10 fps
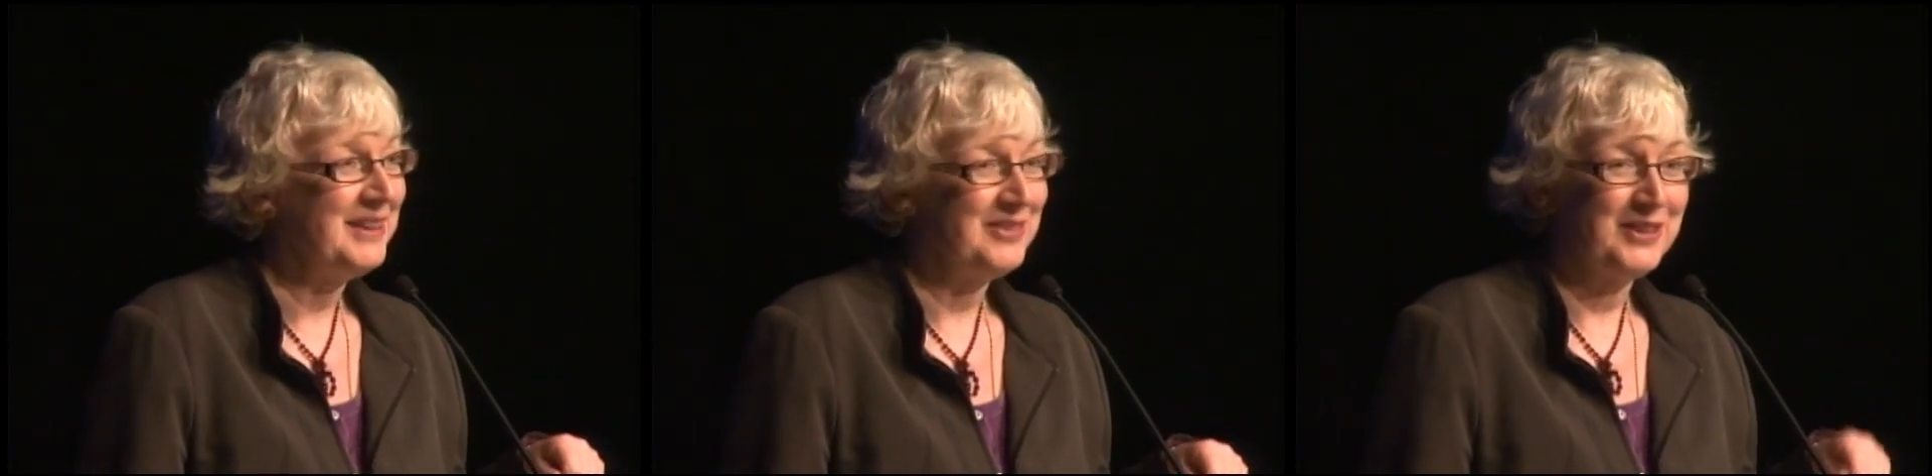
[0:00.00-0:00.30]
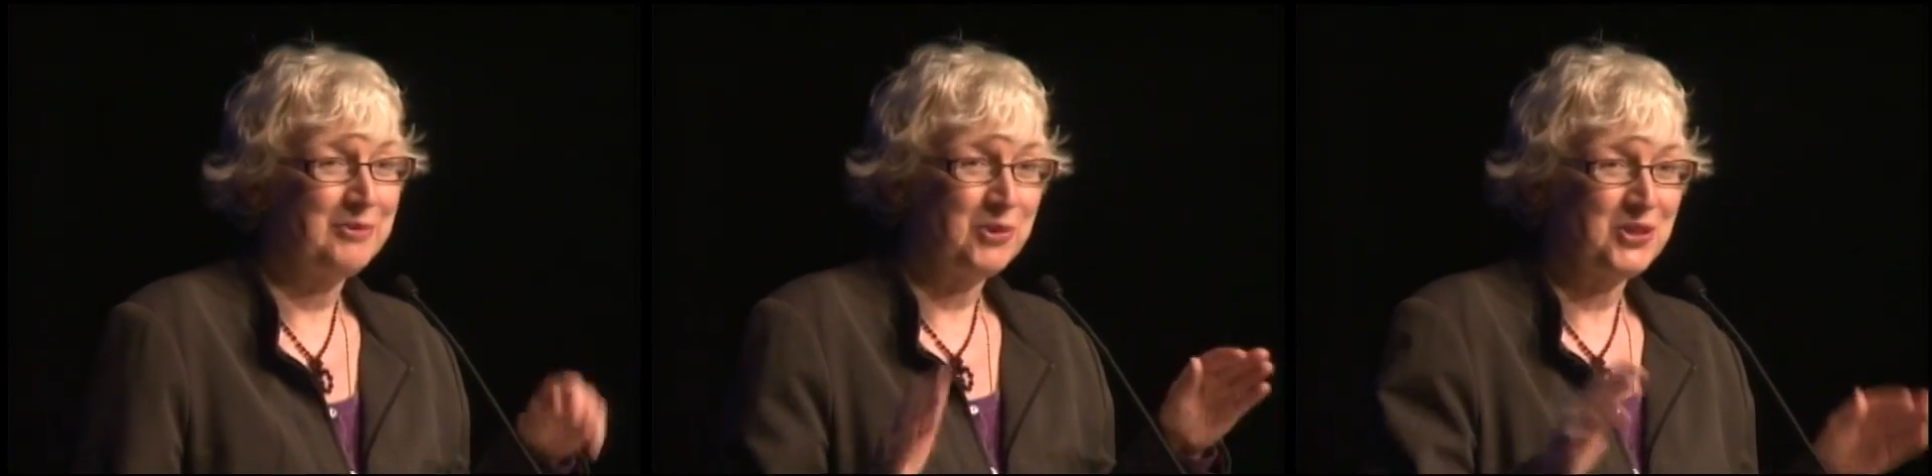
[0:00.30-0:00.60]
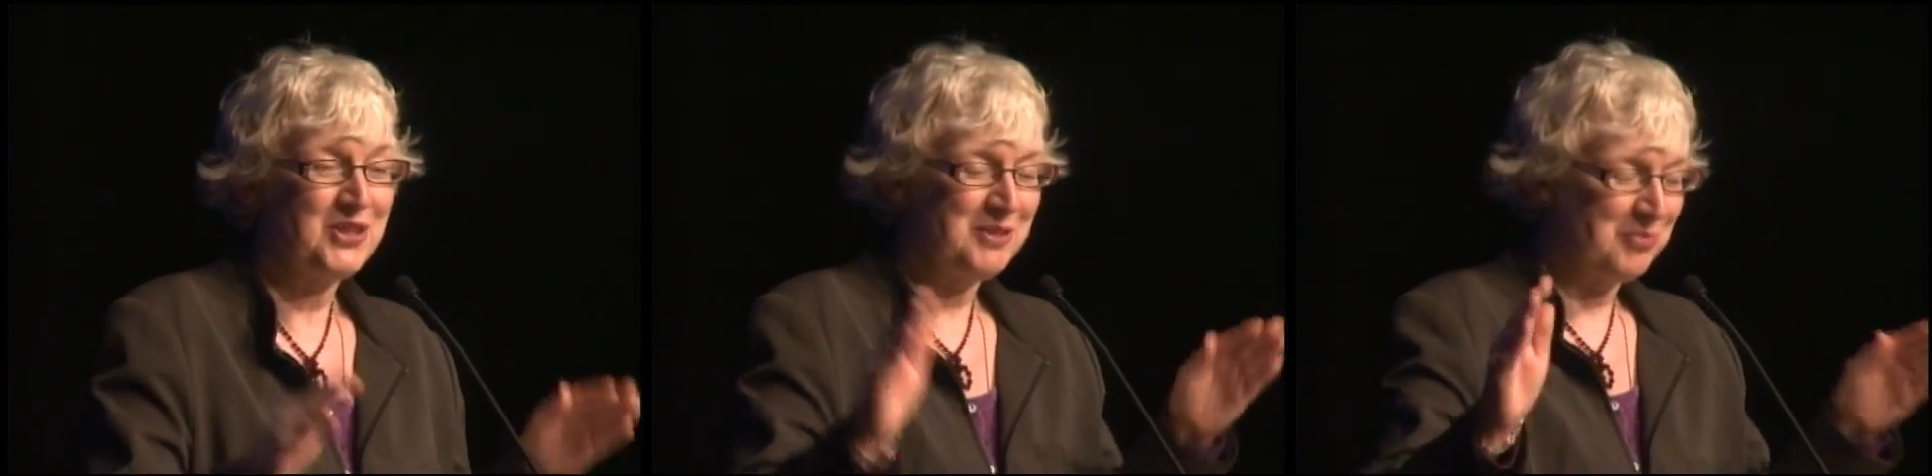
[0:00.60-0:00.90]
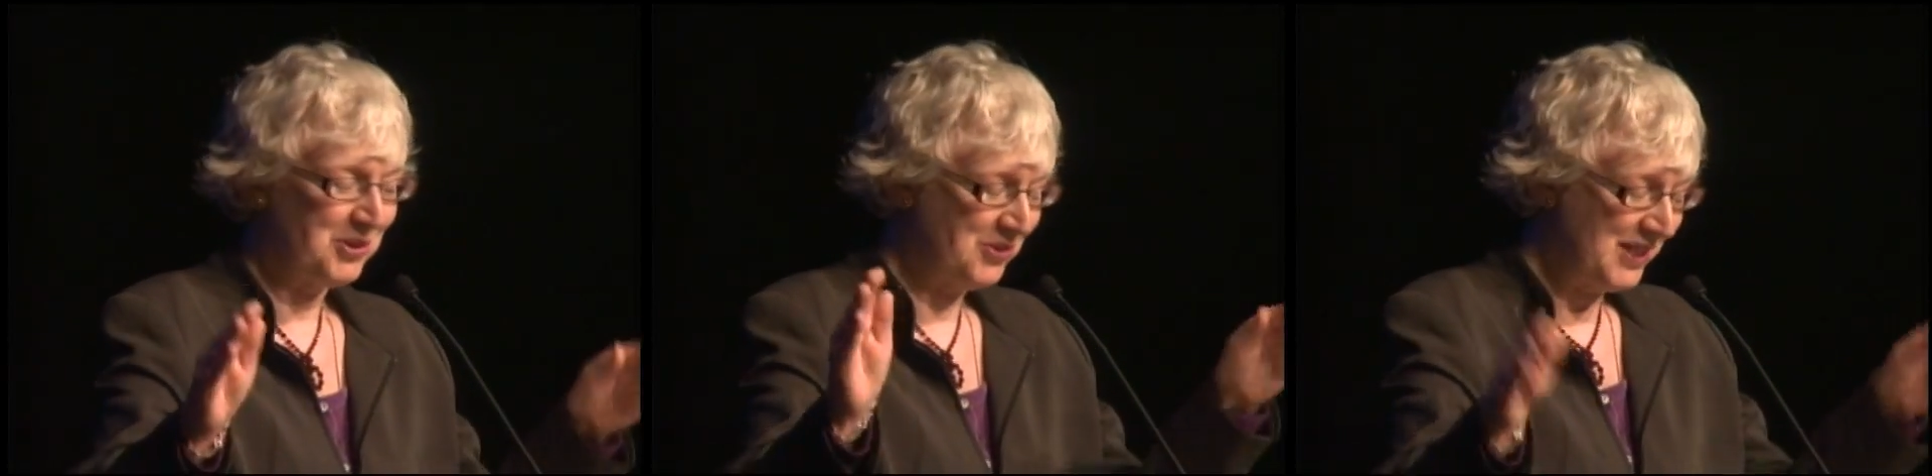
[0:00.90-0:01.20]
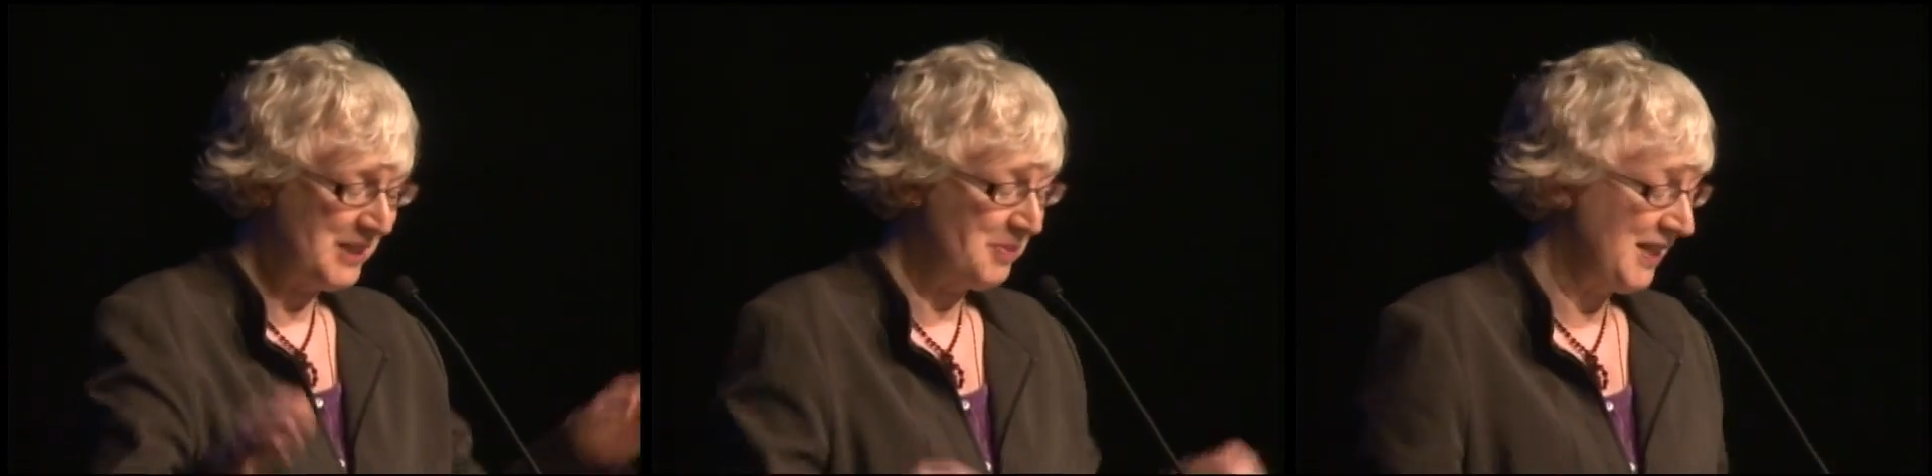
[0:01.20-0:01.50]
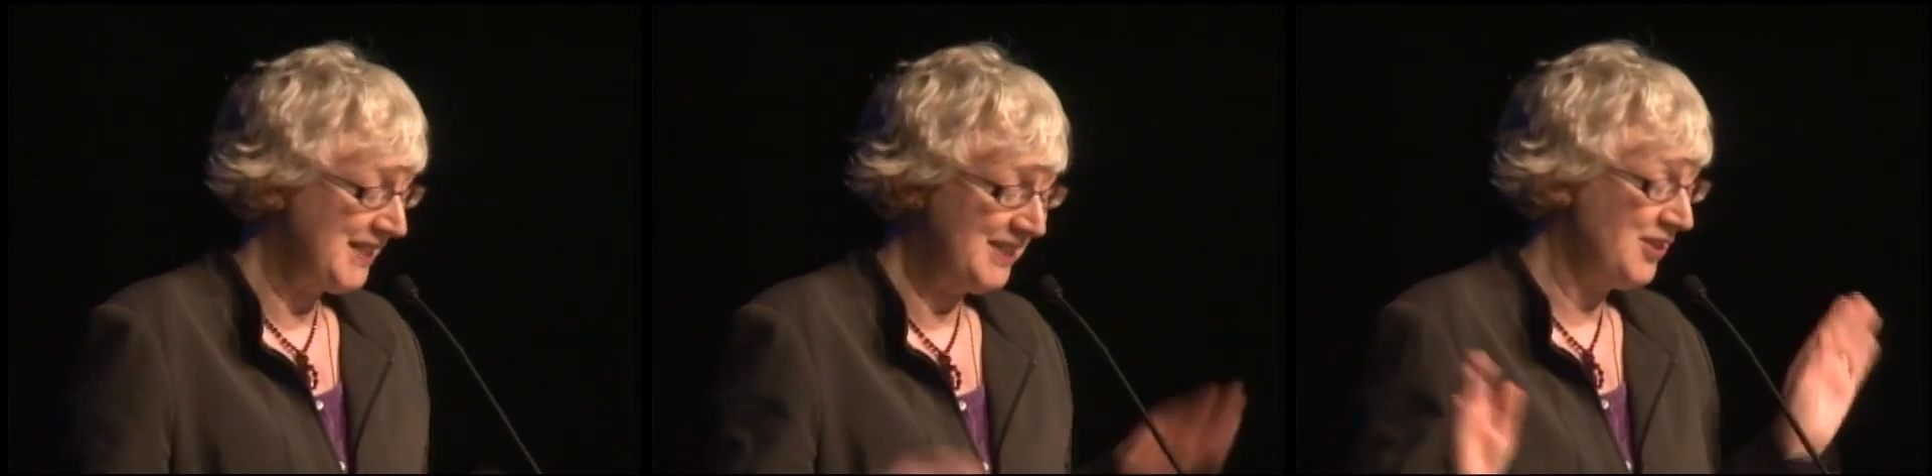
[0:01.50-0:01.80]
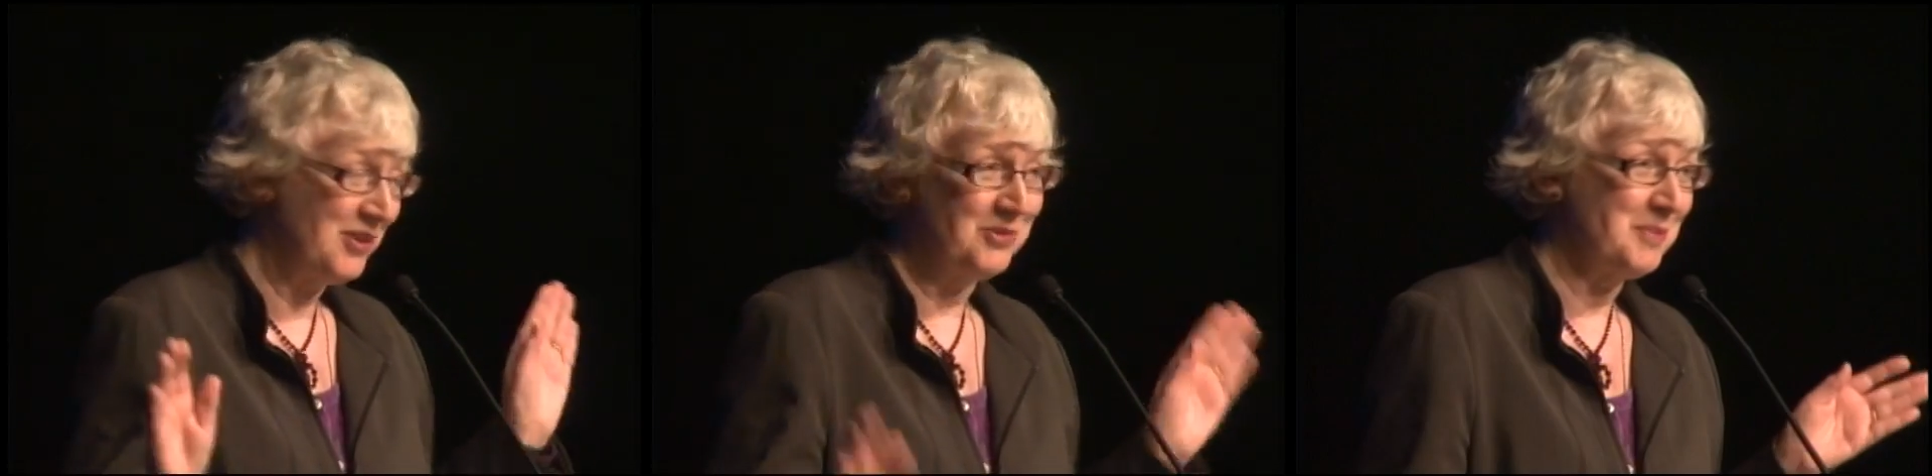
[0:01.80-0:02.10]
and I watched it progress, but I didn't know
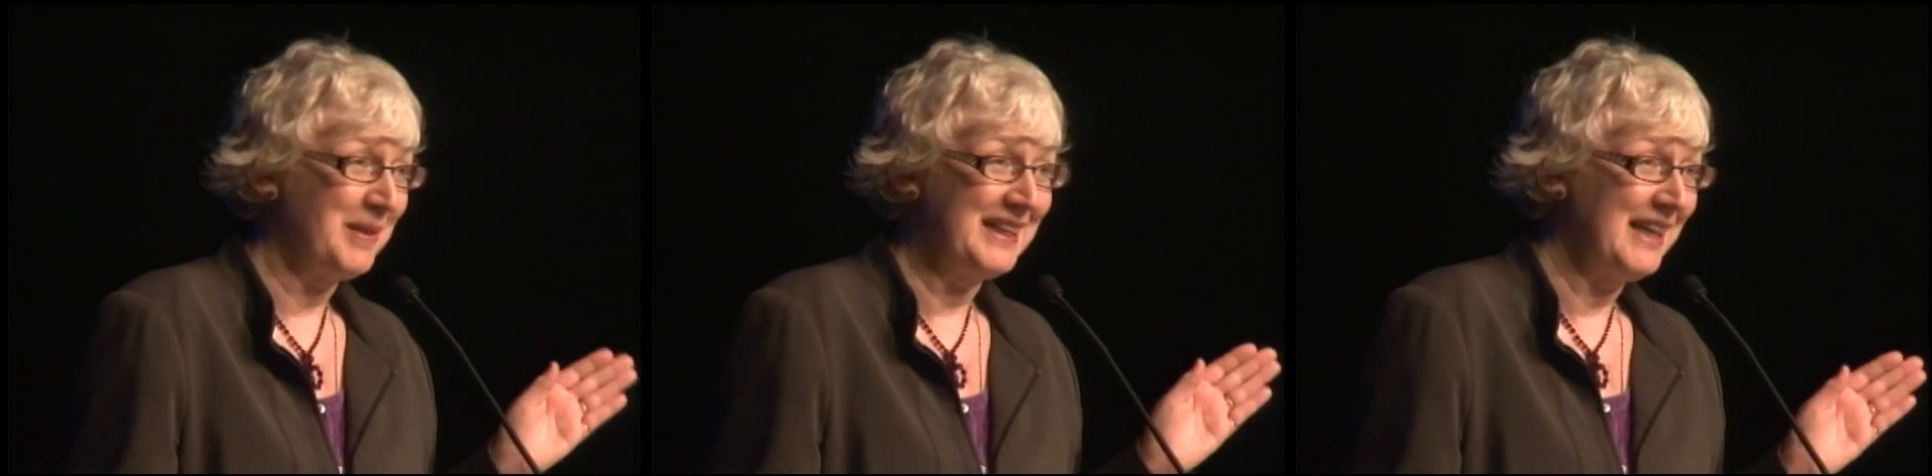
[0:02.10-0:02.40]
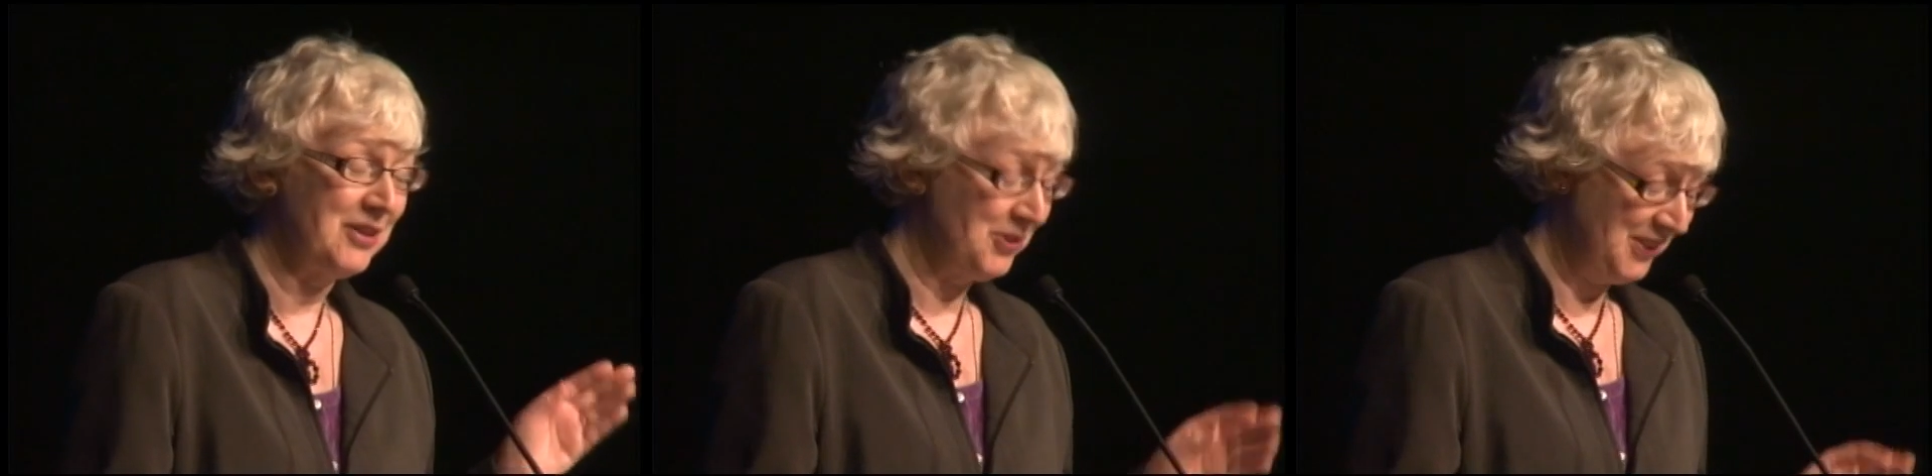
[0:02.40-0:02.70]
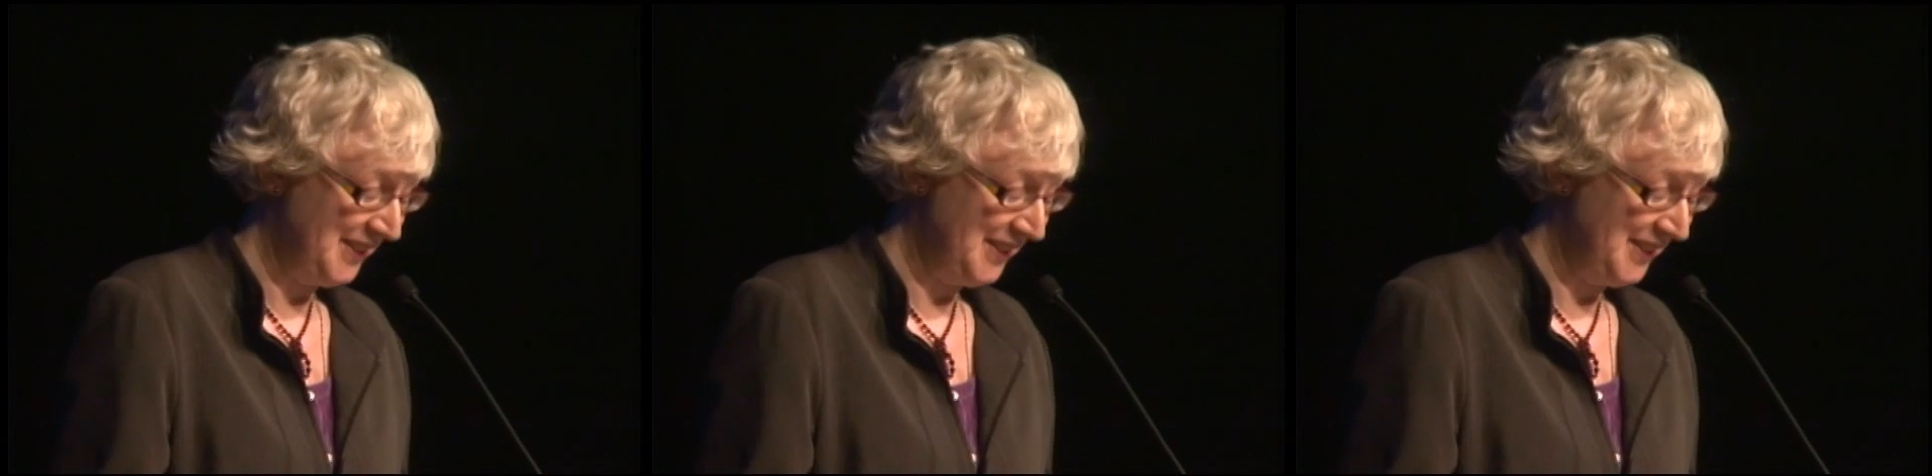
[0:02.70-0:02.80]
it was by Carol at